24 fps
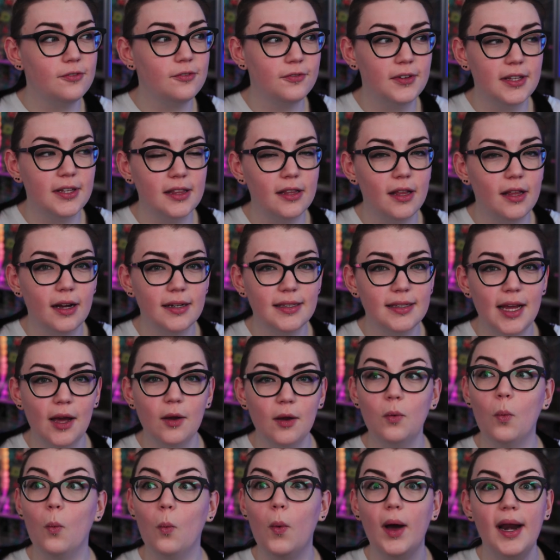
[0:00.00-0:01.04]
fifth
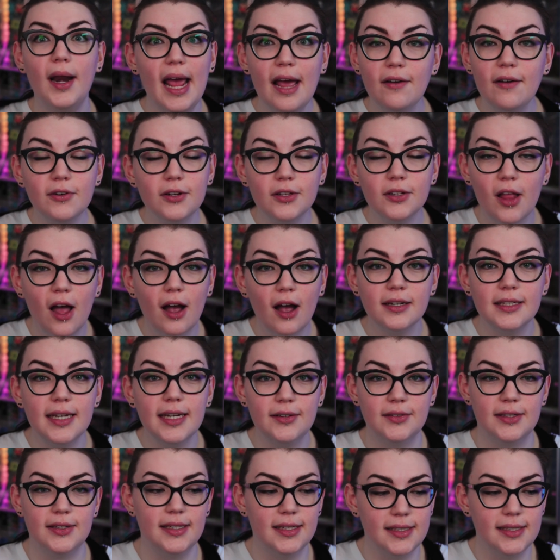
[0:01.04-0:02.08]
lockdown, whatever
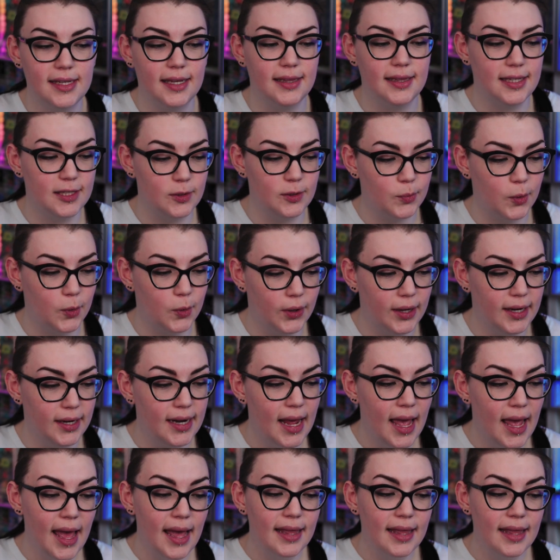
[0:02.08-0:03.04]
lockdown it is at this point,